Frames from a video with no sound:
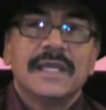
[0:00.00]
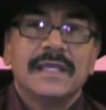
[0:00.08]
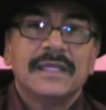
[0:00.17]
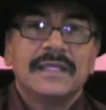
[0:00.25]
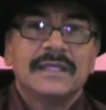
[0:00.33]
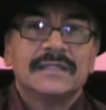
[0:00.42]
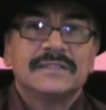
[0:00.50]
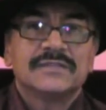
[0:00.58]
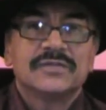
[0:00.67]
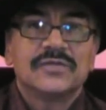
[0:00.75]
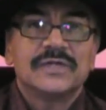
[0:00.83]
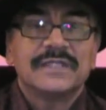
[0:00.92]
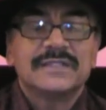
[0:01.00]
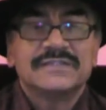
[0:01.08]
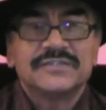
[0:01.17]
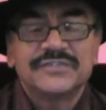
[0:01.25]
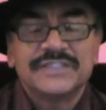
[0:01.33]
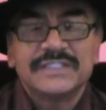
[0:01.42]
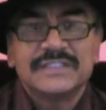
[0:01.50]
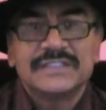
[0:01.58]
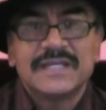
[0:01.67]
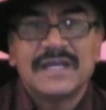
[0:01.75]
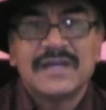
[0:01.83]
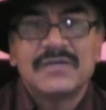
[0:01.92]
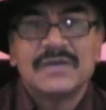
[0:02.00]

And so in the streets, I